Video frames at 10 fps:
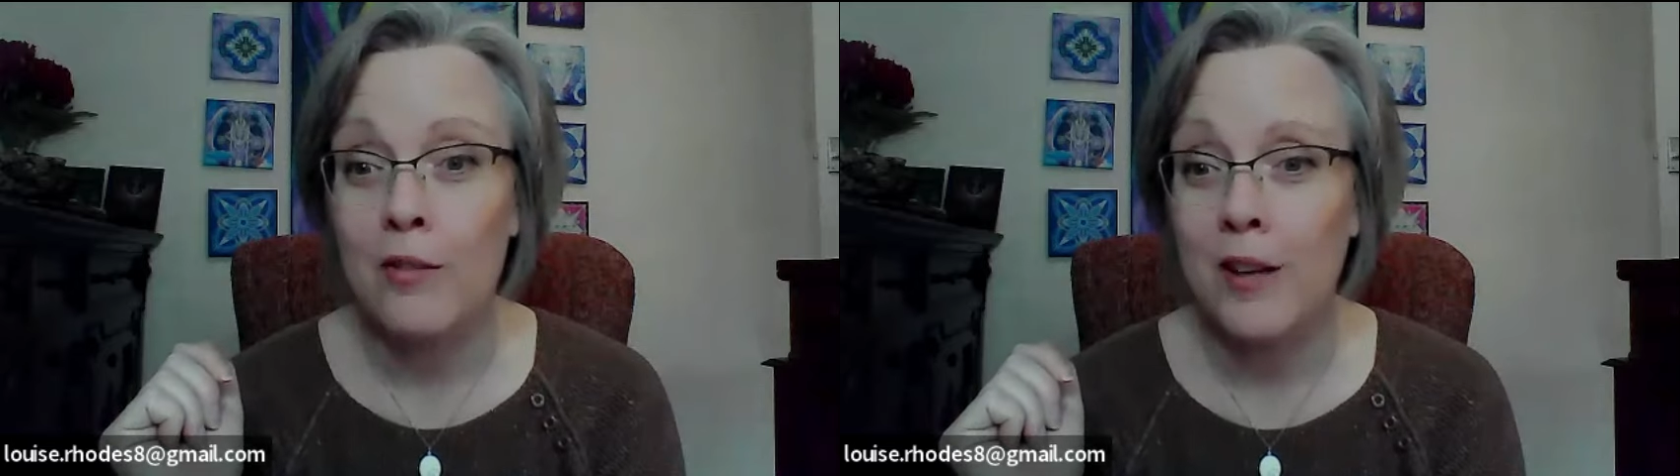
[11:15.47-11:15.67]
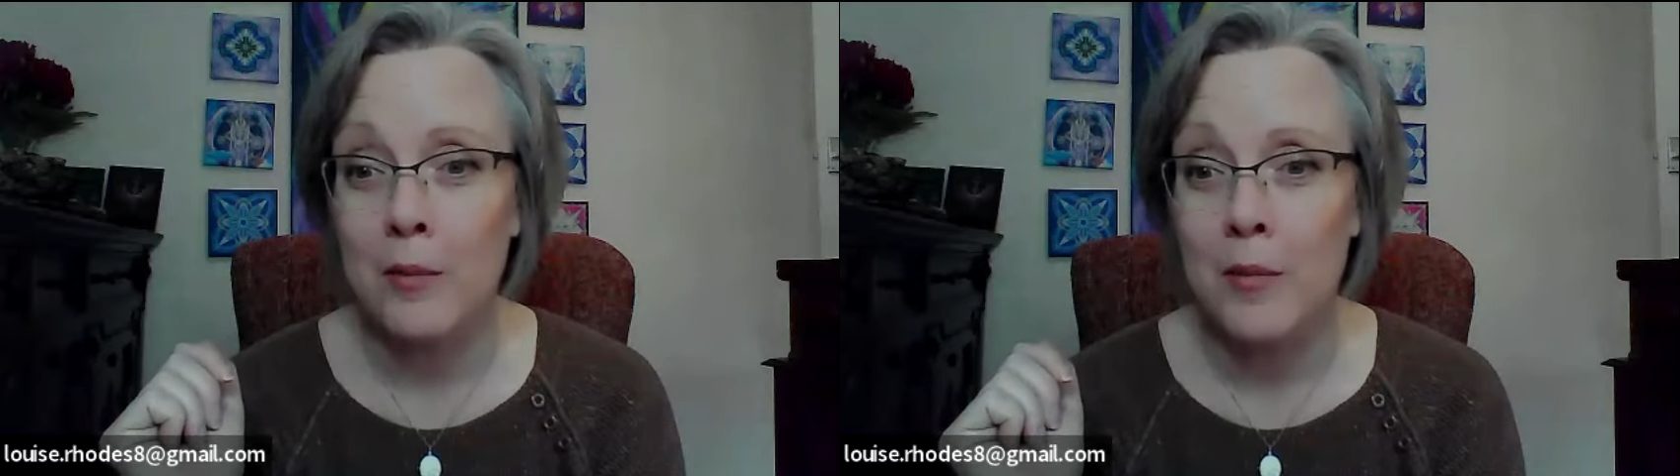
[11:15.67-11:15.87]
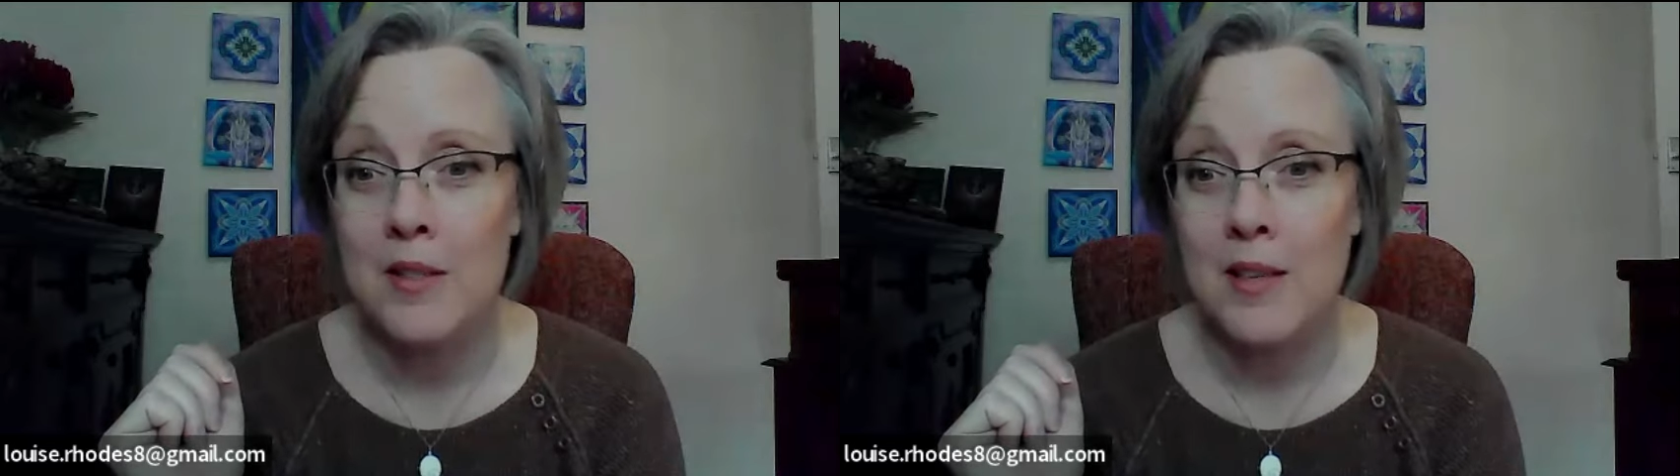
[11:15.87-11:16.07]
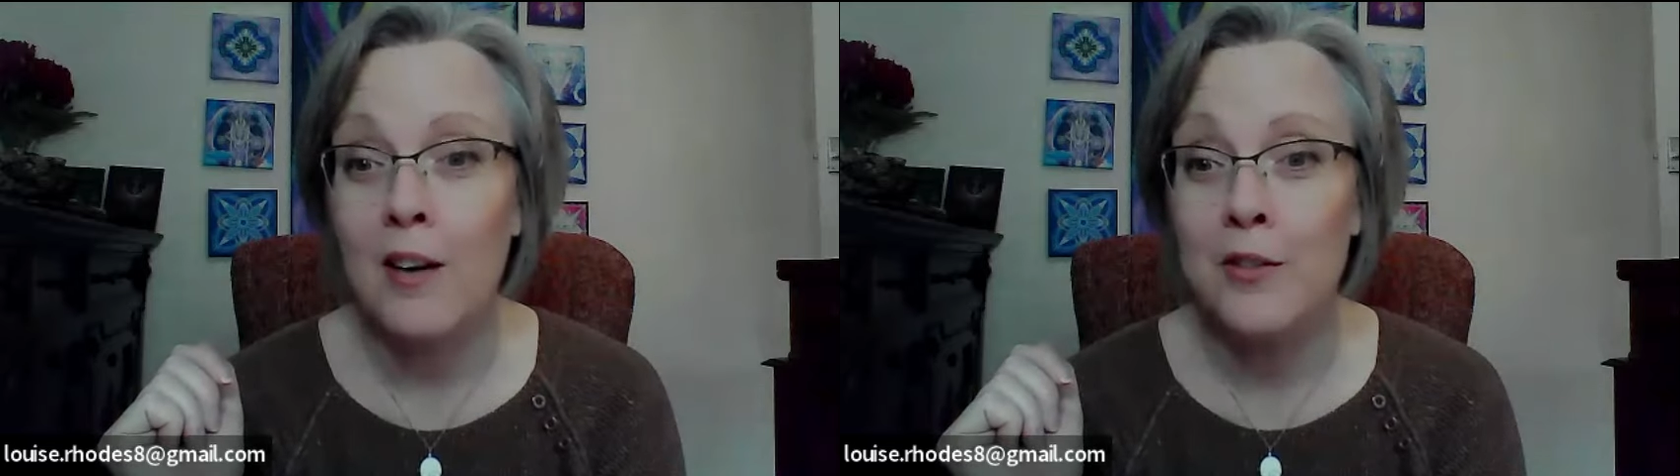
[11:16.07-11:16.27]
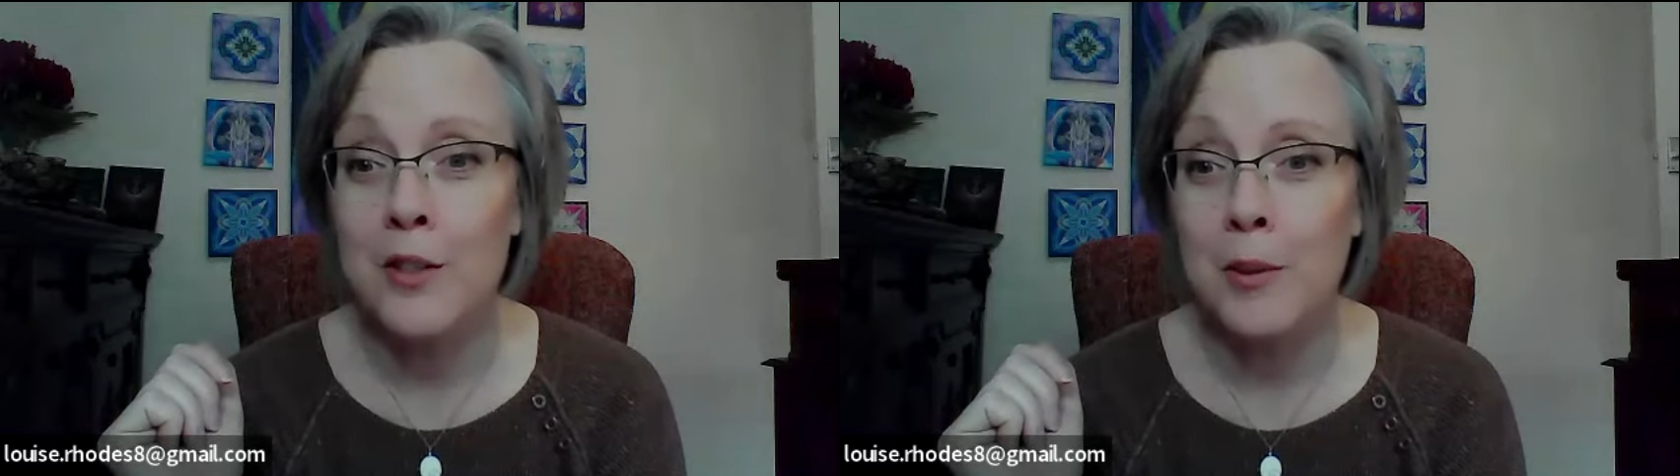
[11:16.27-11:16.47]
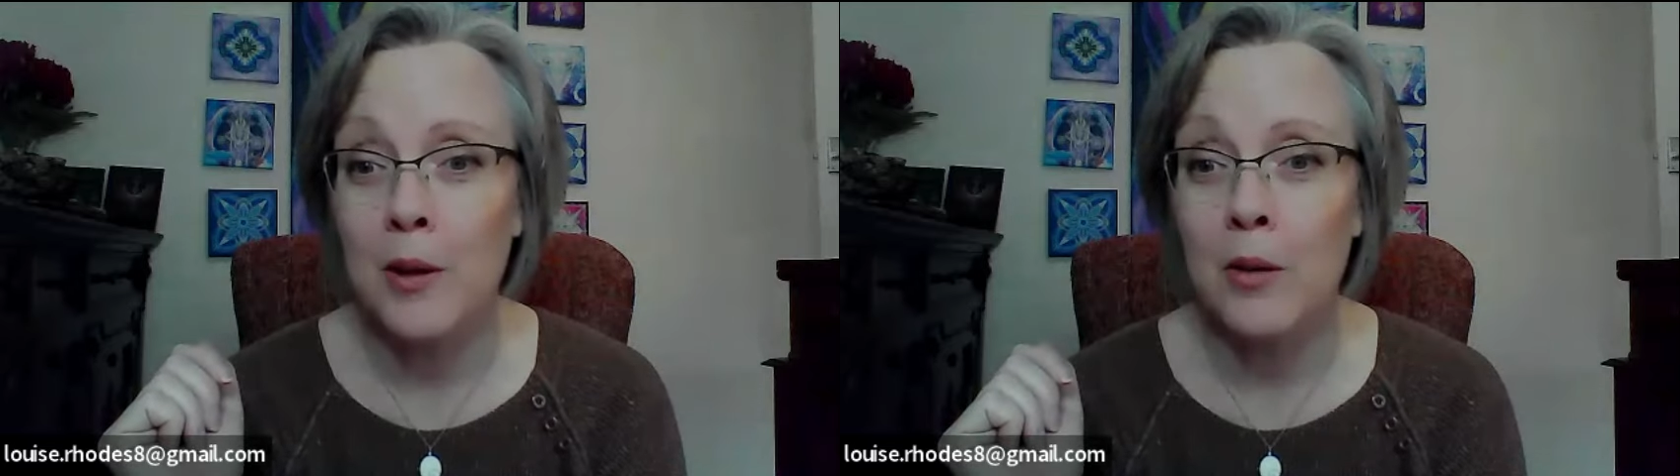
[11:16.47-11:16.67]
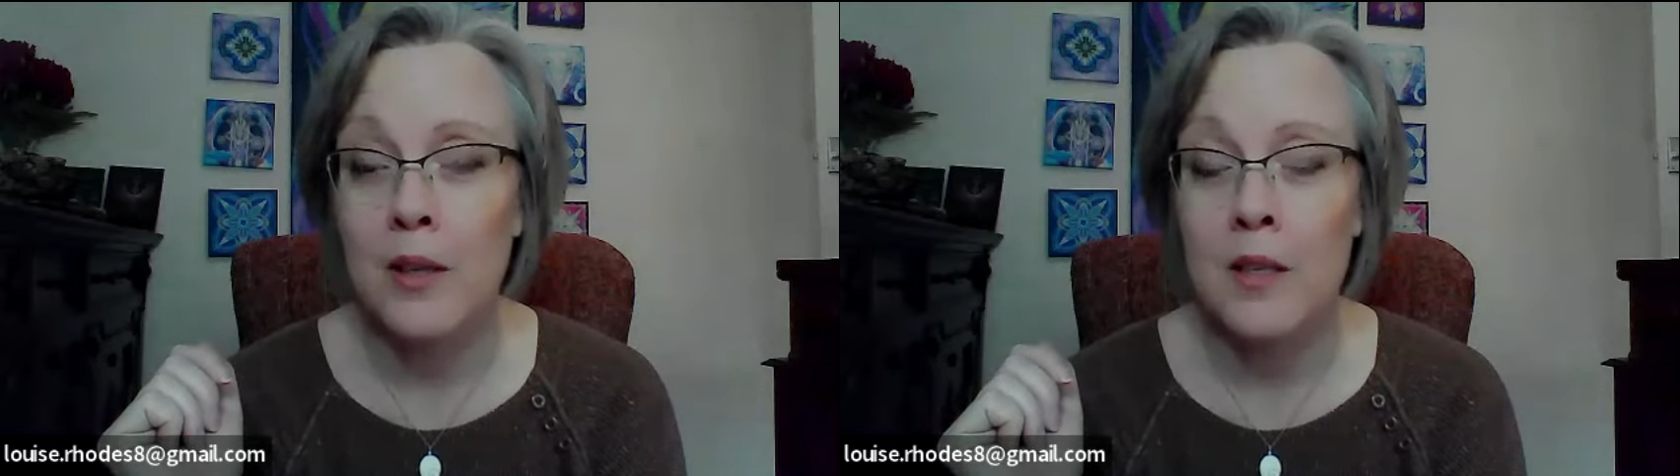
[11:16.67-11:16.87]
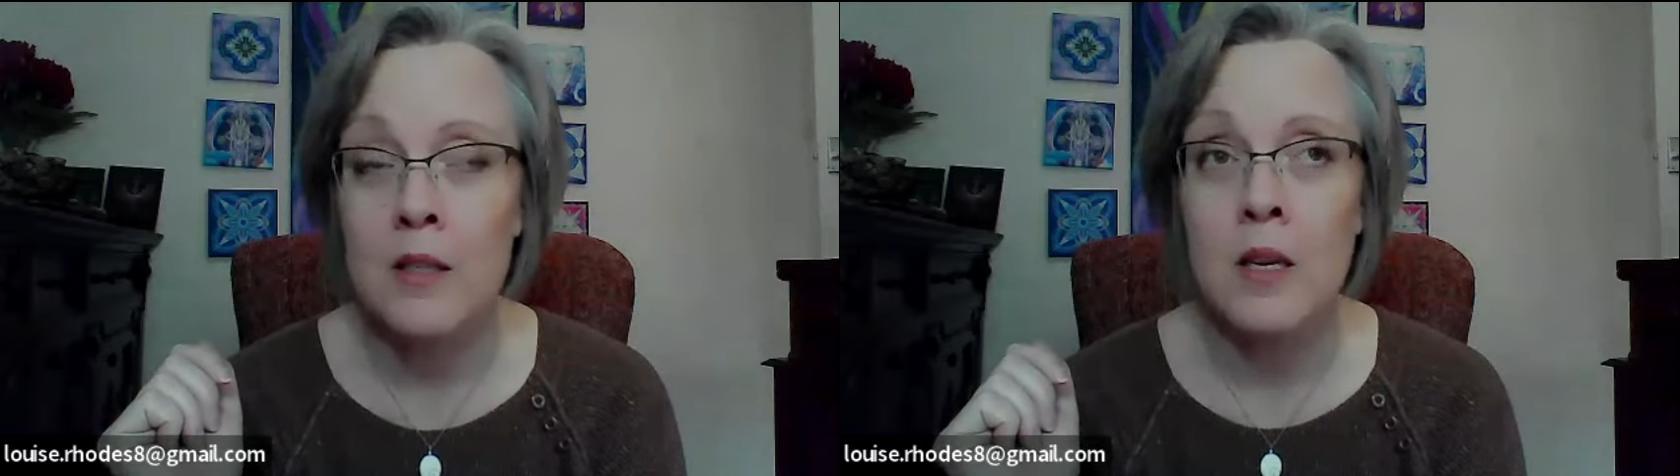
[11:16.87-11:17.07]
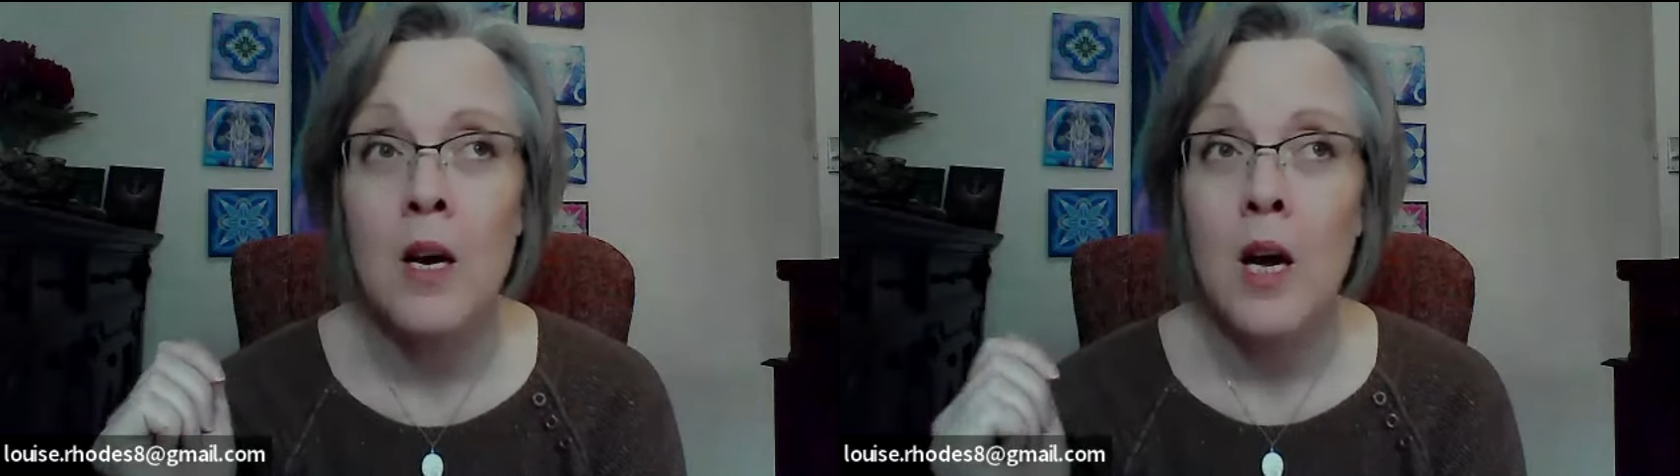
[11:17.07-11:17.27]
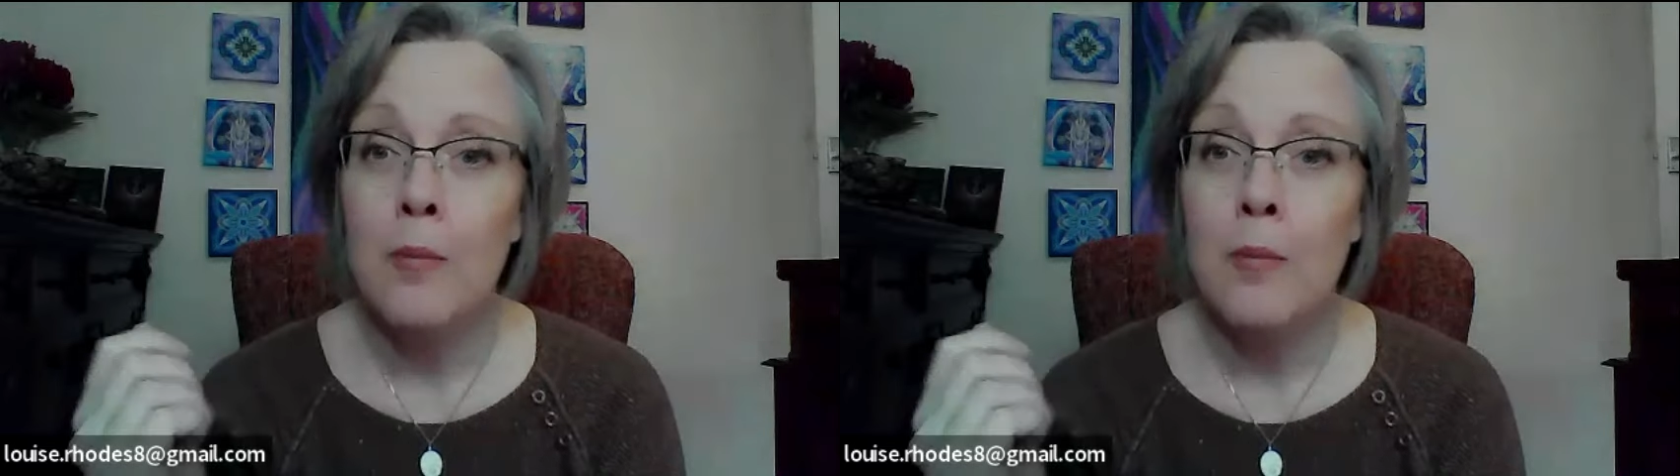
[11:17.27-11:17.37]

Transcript: of it myself, to be honest.